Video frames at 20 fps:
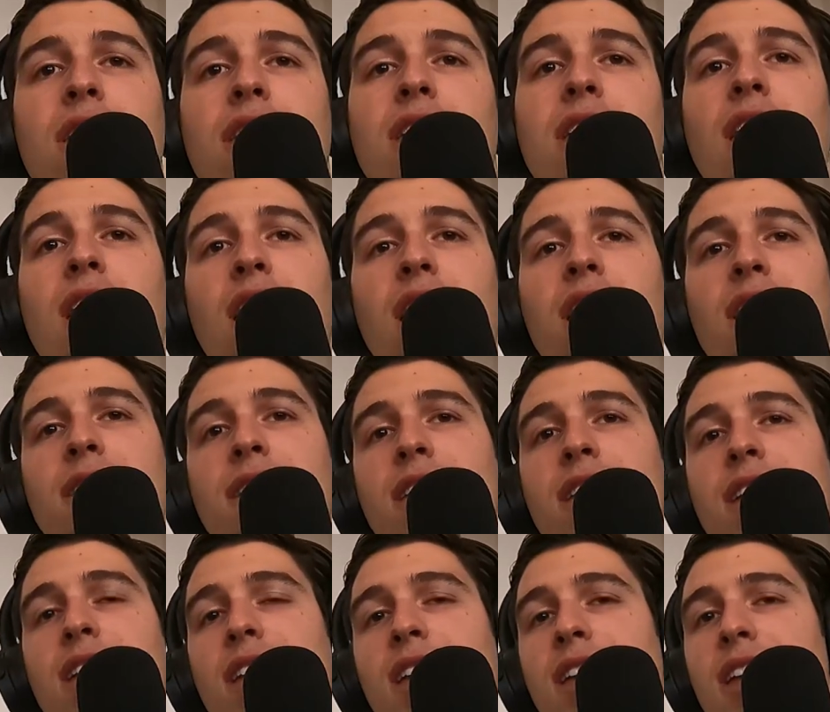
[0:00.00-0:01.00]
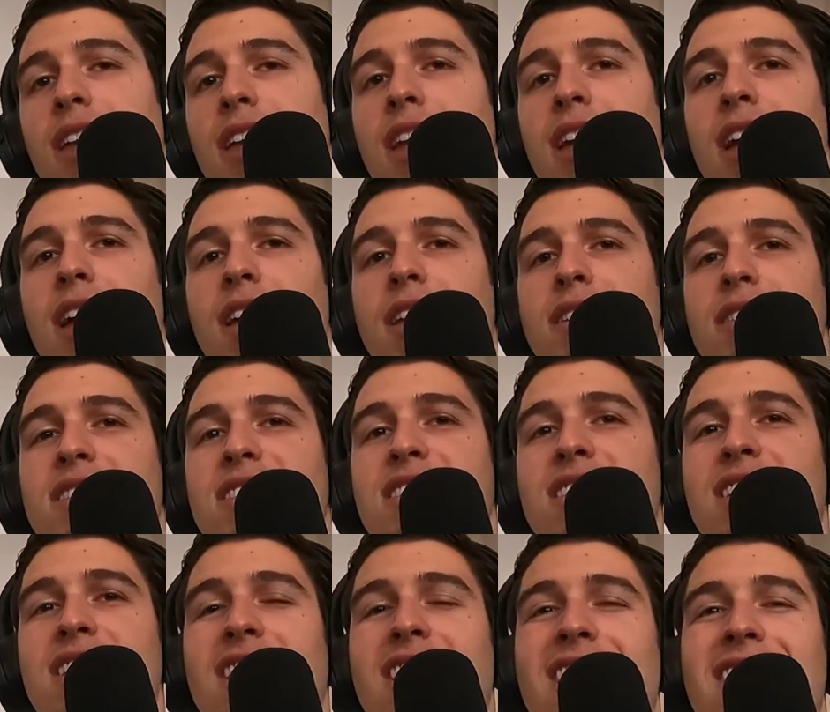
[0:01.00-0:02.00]
Yeah. And
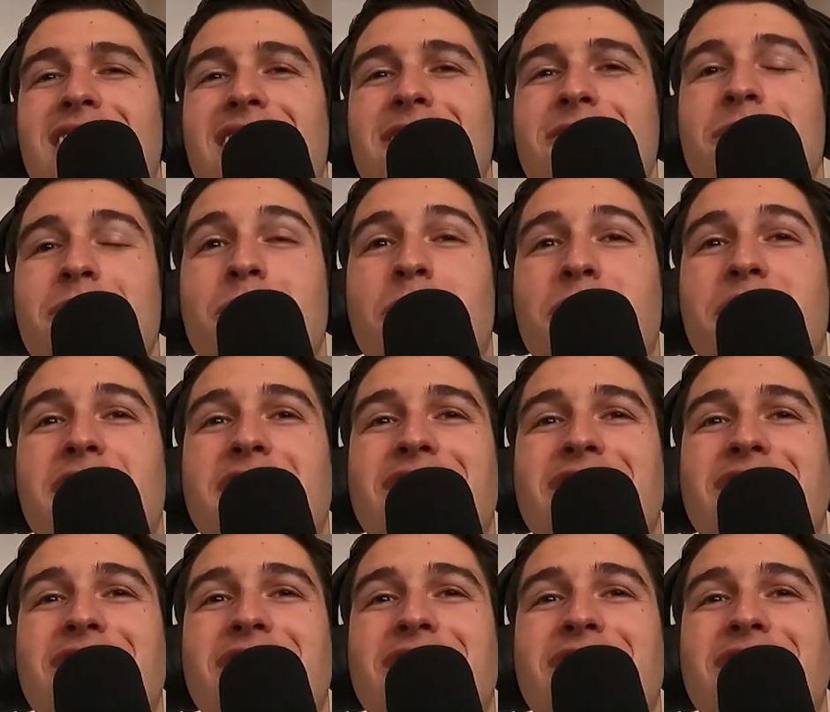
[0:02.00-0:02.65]
but they